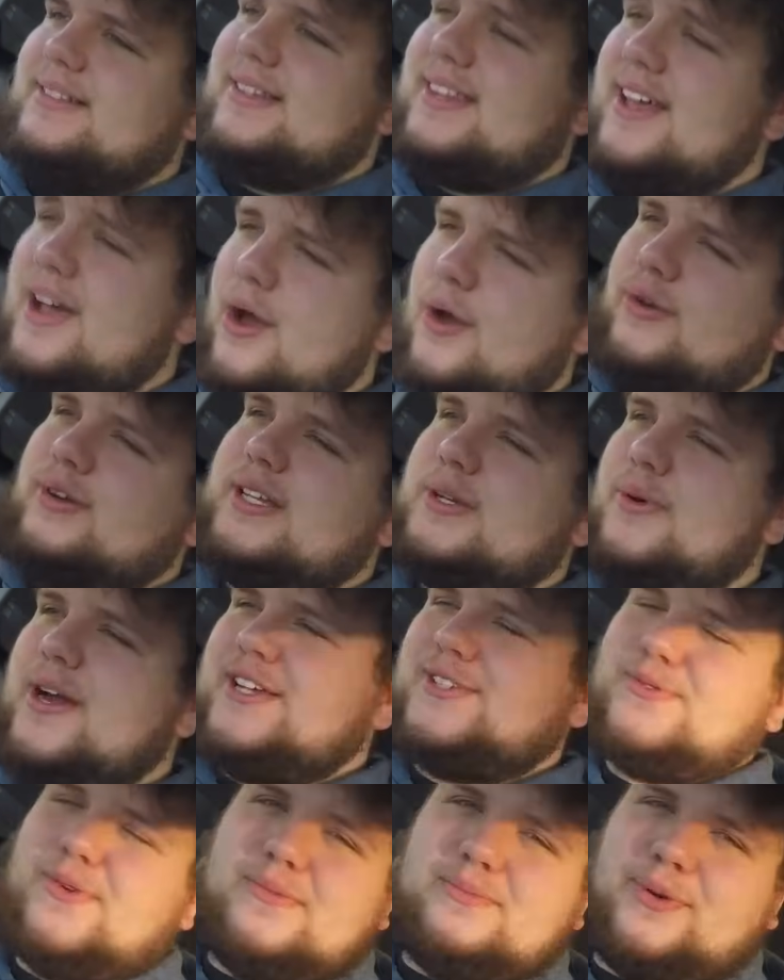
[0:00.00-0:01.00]
that only
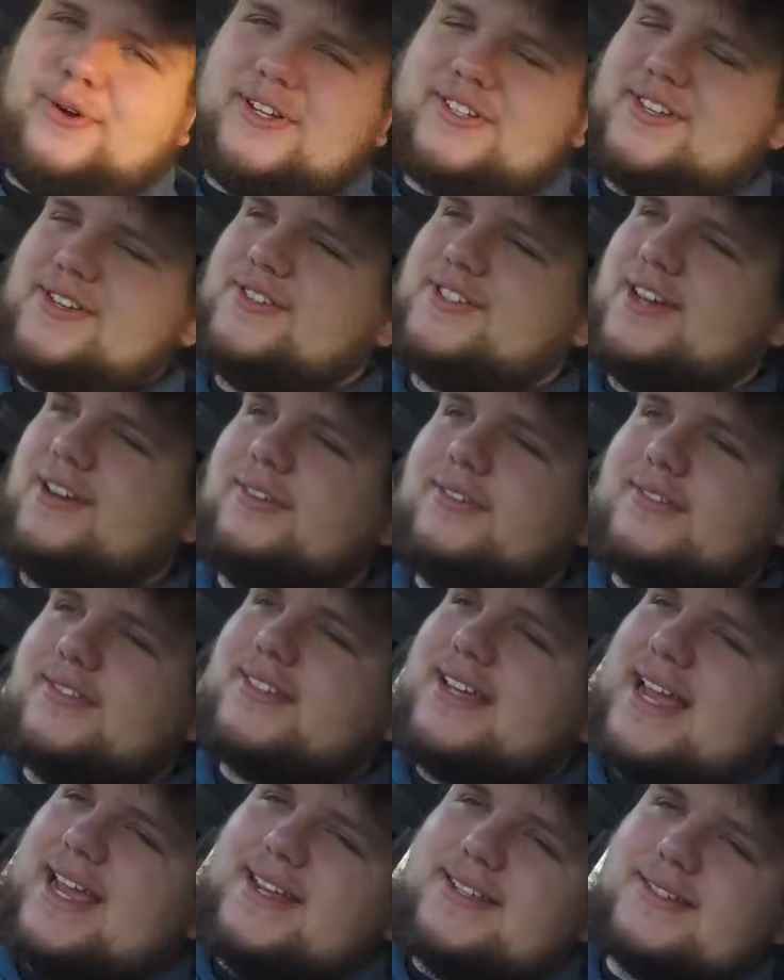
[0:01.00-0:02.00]
weighs 1.2
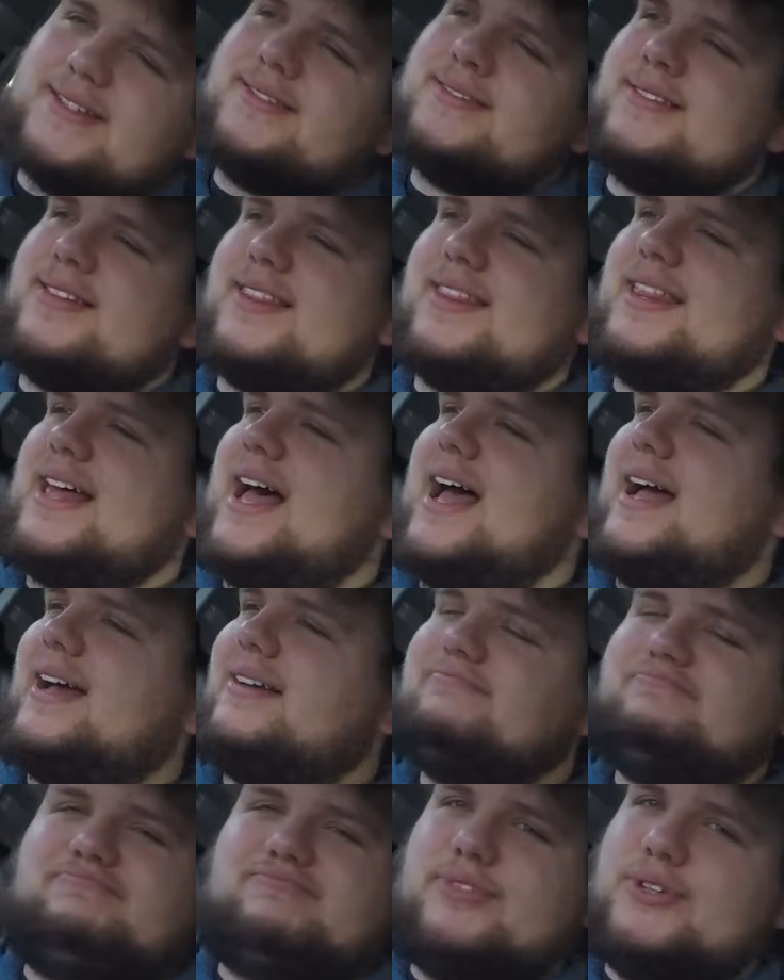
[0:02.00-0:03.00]
tons isn't that
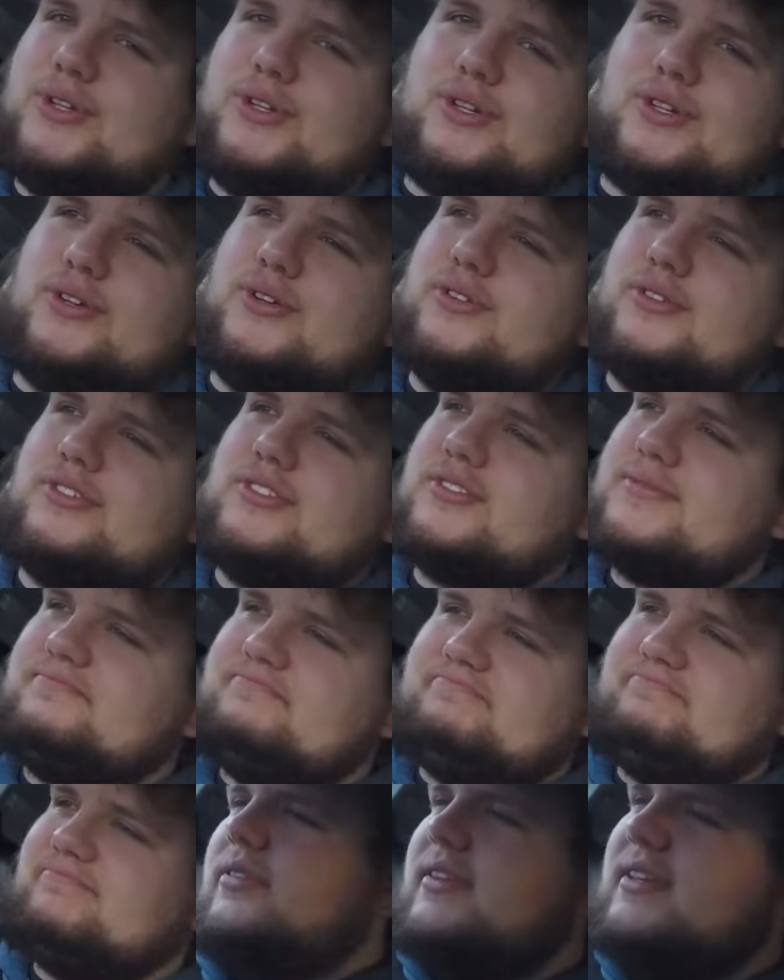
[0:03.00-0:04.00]
good.
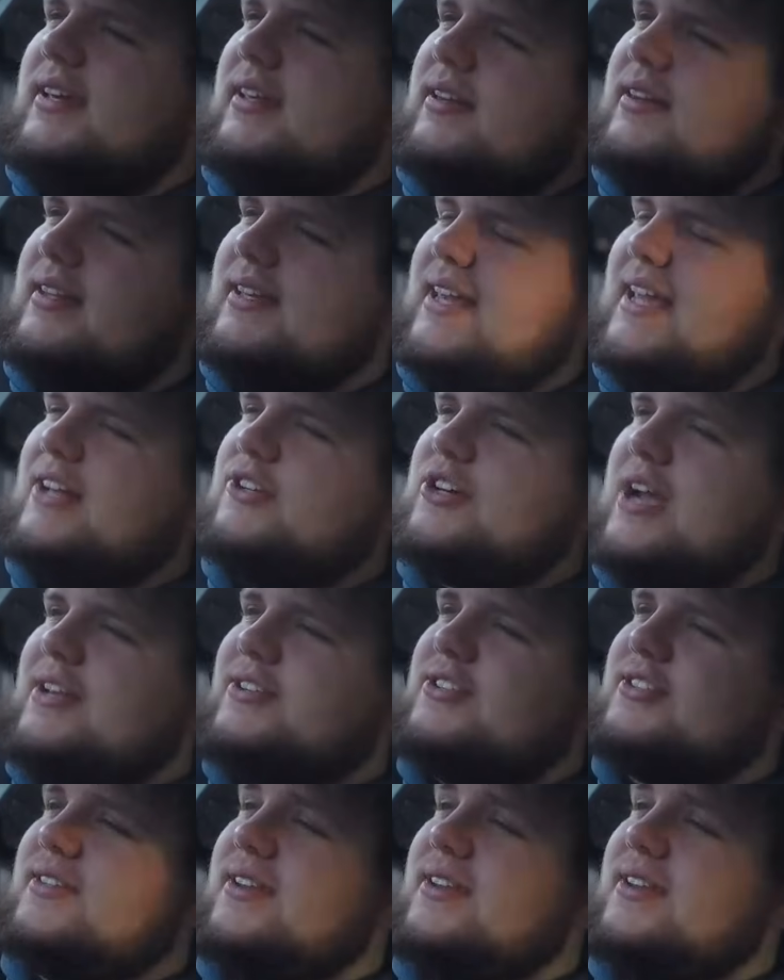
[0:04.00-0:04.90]
The gear change is